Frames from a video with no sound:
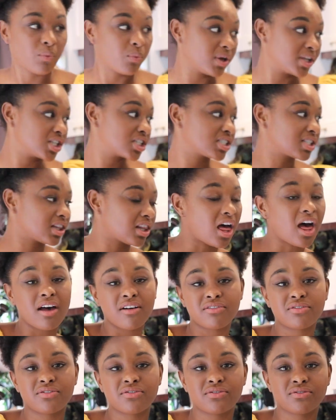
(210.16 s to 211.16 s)
We just
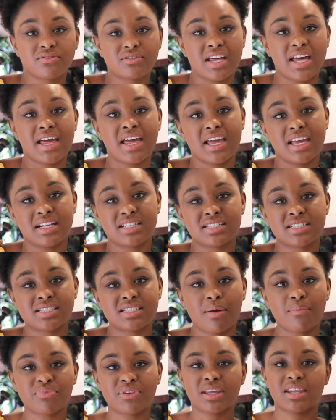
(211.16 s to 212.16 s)
love that it's
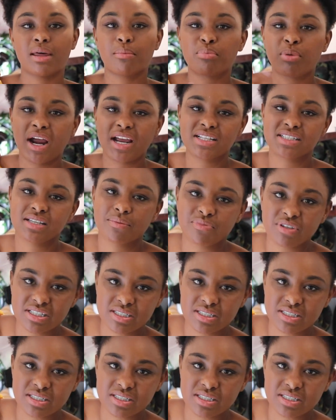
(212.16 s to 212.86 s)
something that brightens up the